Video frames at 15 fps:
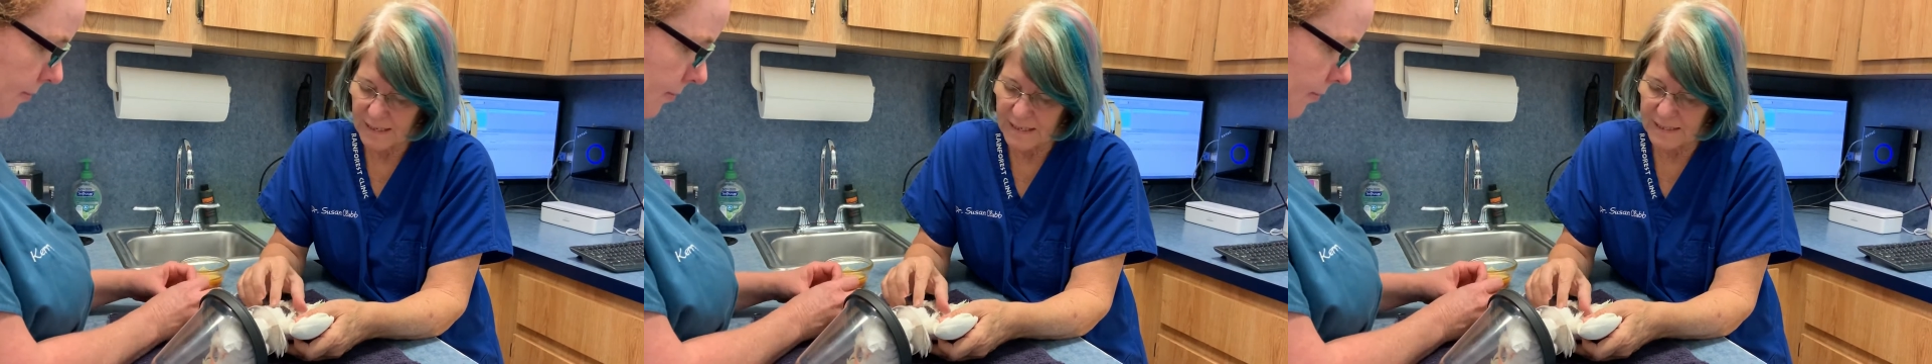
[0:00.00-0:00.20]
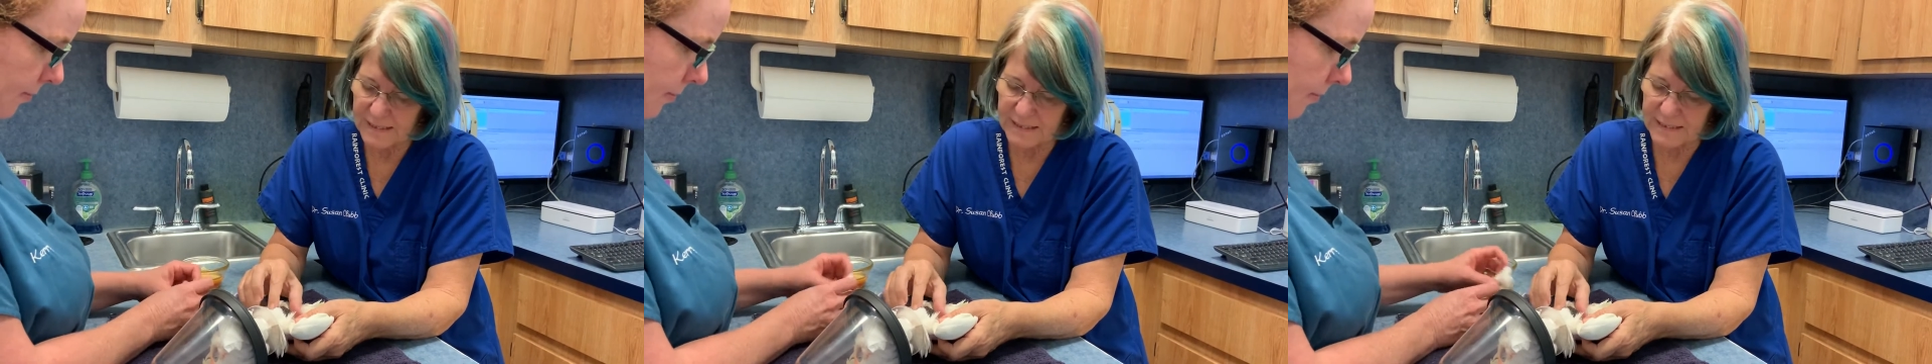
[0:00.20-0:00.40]

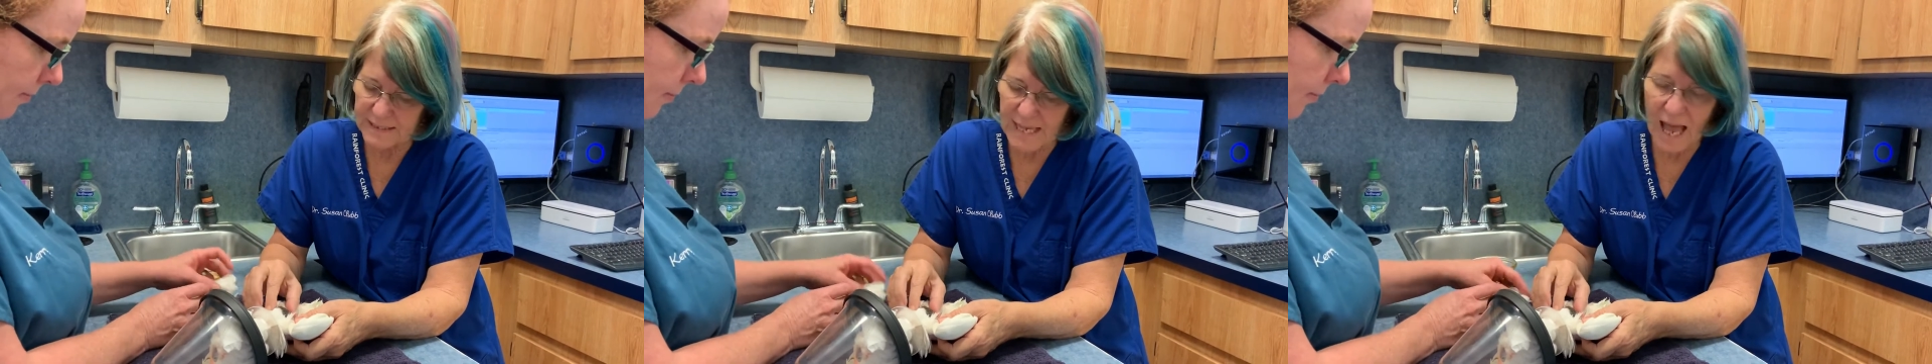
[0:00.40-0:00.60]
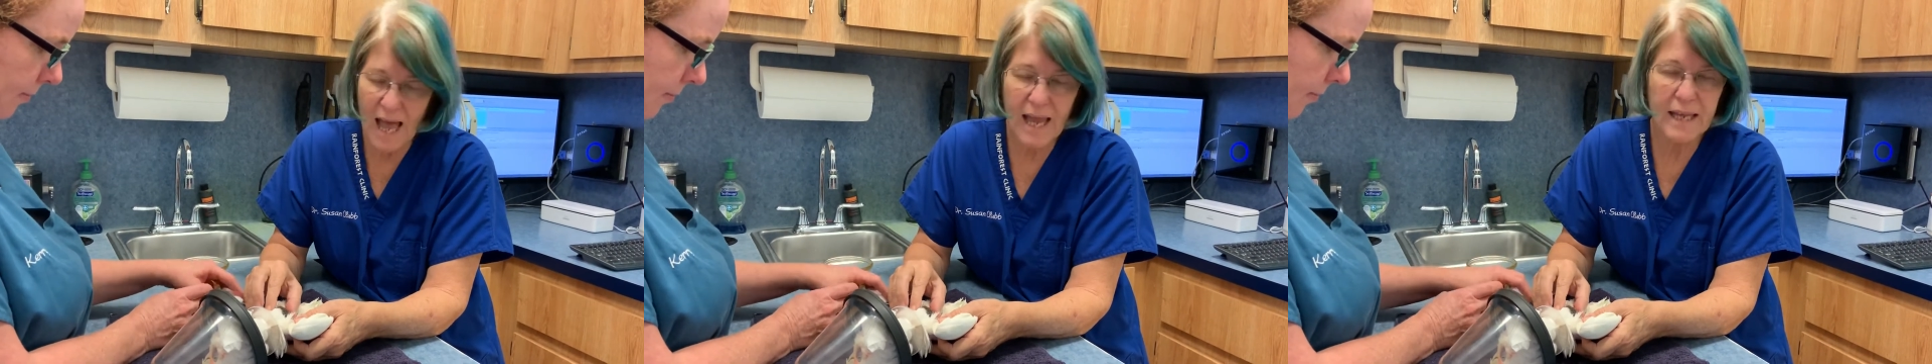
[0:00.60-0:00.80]
his
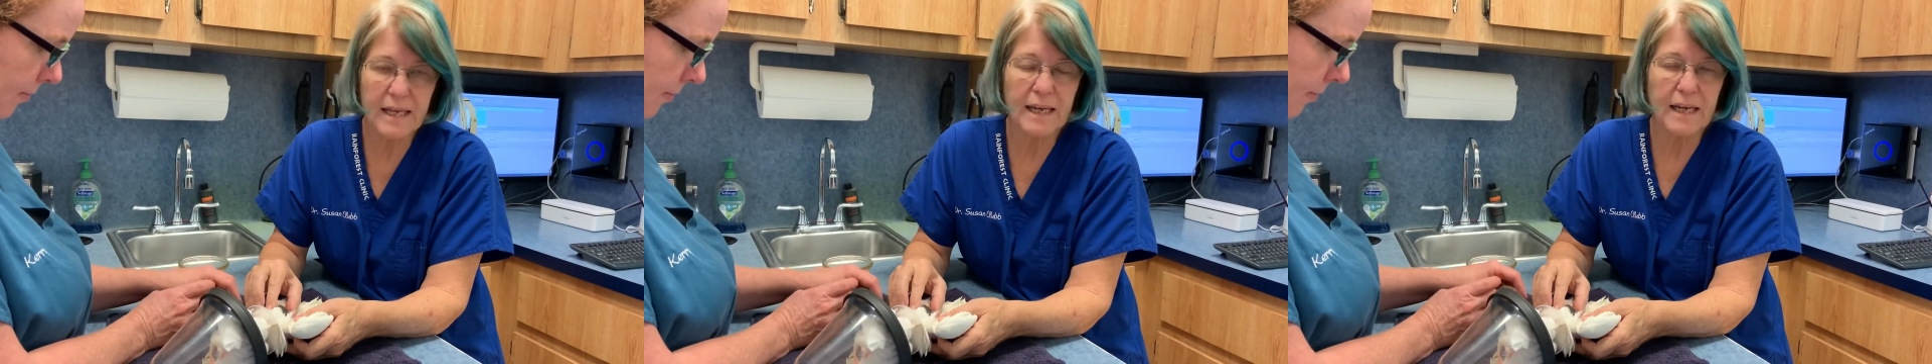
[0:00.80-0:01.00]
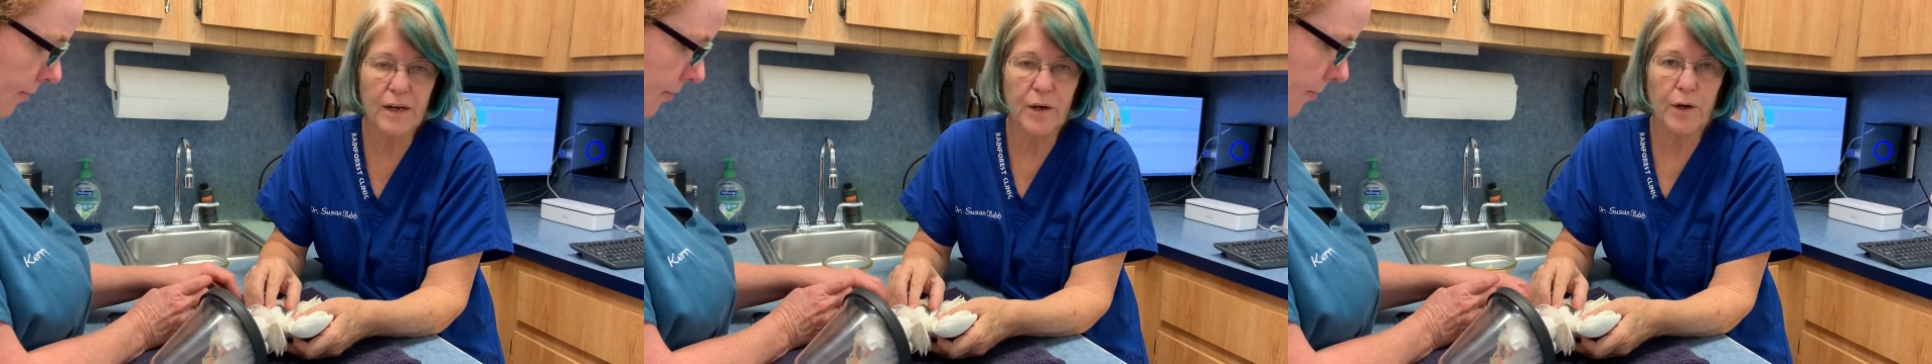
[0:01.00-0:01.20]
side
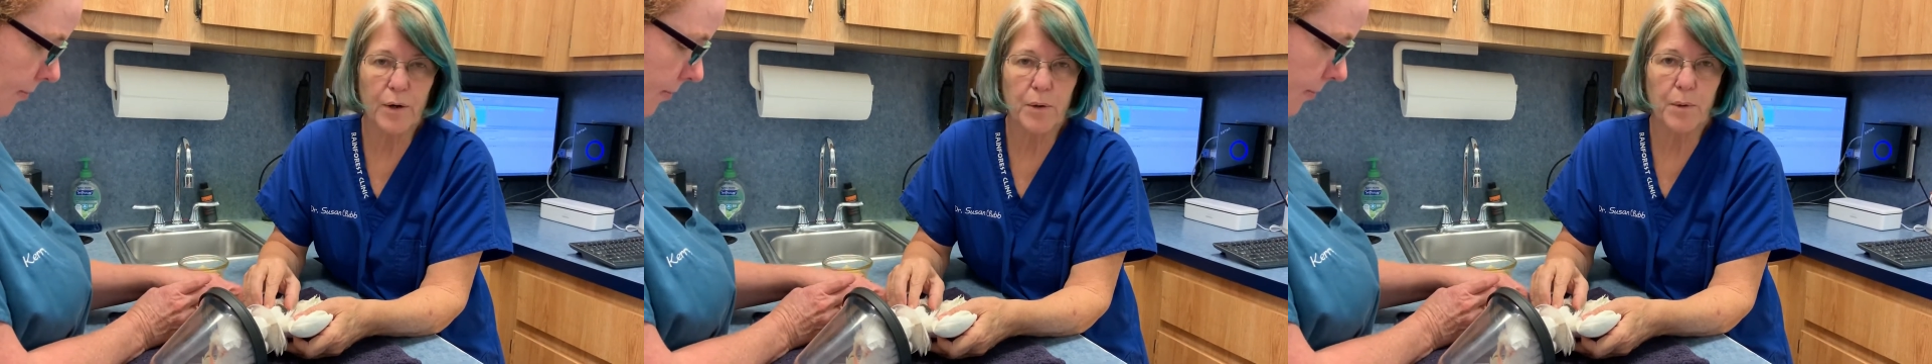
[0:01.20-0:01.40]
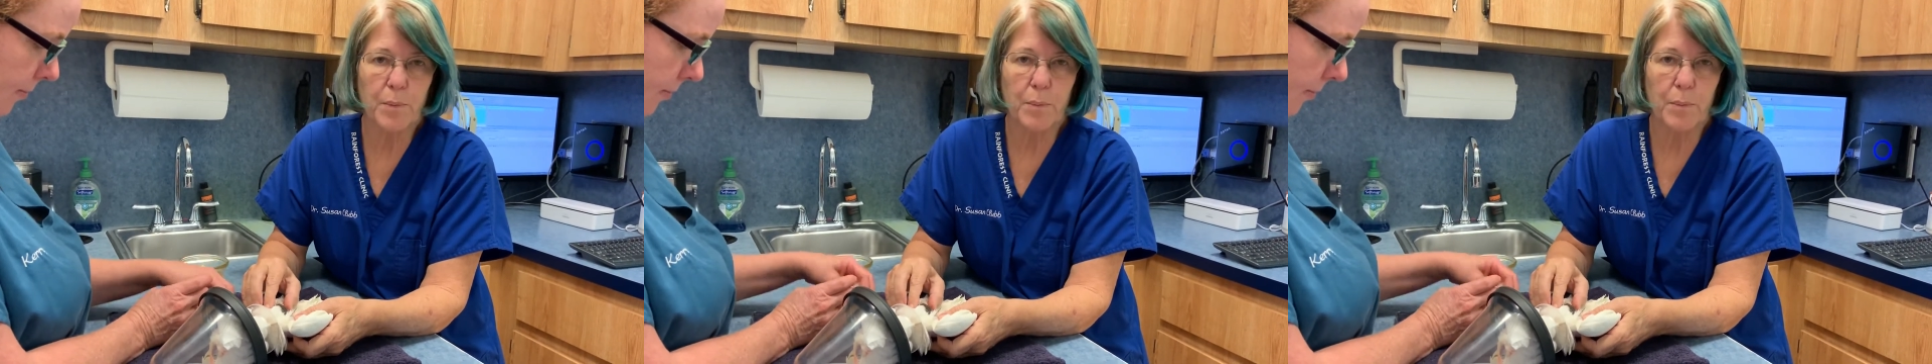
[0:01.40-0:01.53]
here